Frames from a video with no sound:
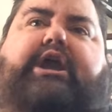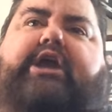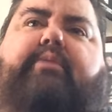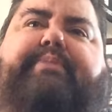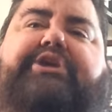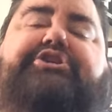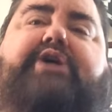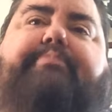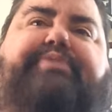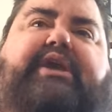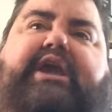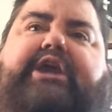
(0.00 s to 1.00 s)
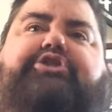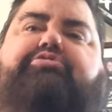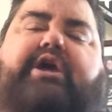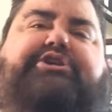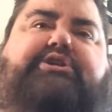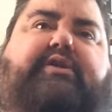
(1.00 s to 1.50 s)
It'll be something
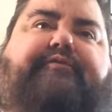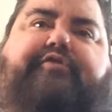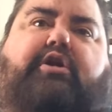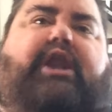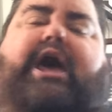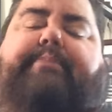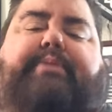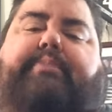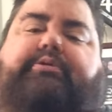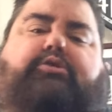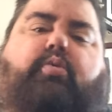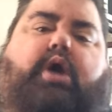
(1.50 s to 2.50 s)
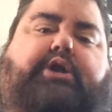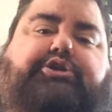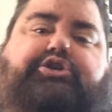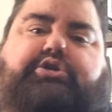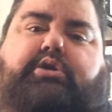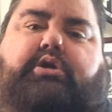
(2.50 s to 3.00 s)
interesting for a lot of people to
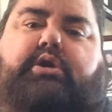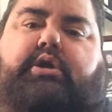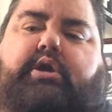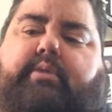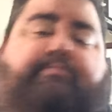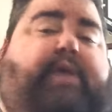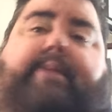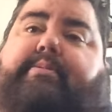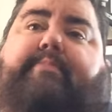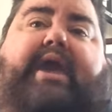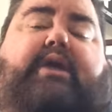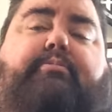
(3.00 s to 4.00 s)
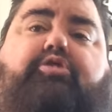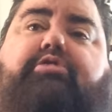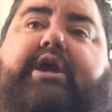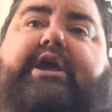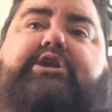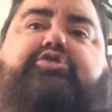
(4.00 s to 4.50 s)
watch. Maybe make them
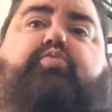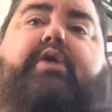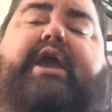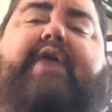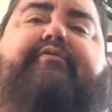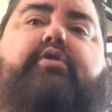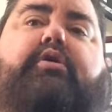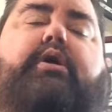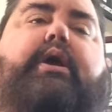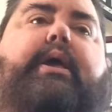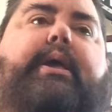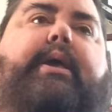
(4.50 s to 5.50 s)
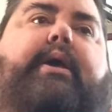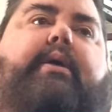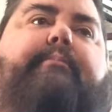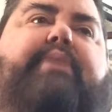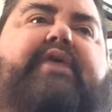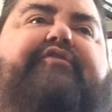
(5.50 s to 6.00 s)
cringe, whatever.
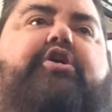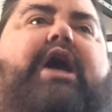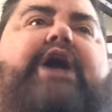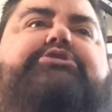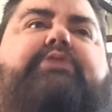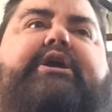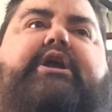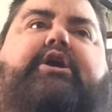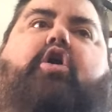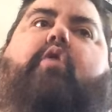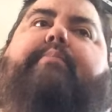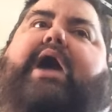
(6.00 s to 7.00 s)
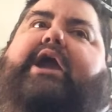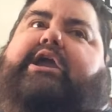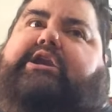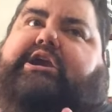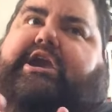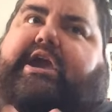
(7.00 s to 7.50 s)
But if you're actually going to go
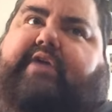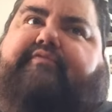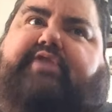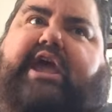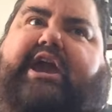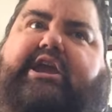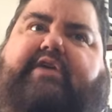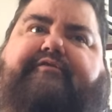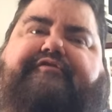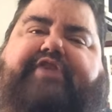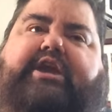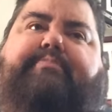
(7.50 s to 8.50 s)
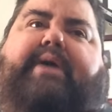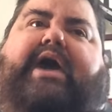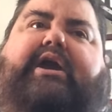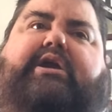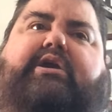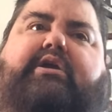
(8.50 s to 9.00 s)
back and give negative
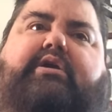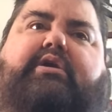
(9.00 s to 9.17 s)
feedback,